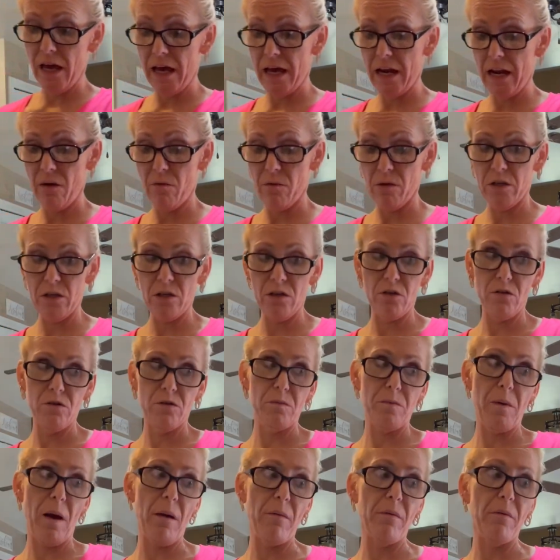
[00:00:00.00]
I would use
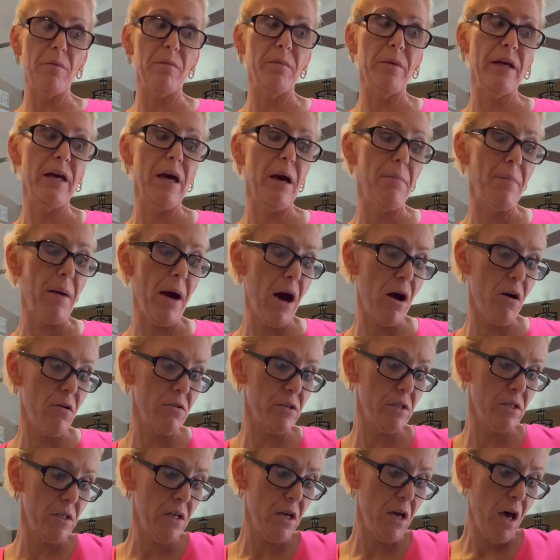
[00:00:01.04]
probably
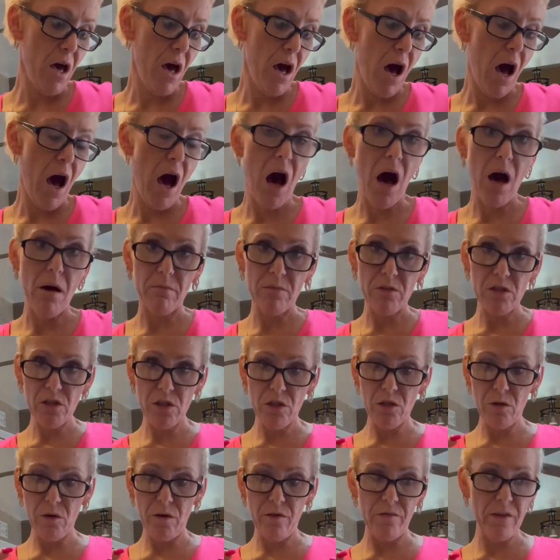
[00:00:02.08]
about
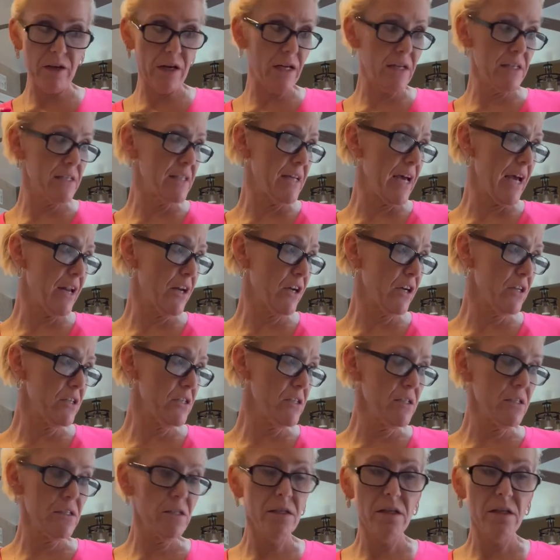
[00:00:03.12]
2 of the containers,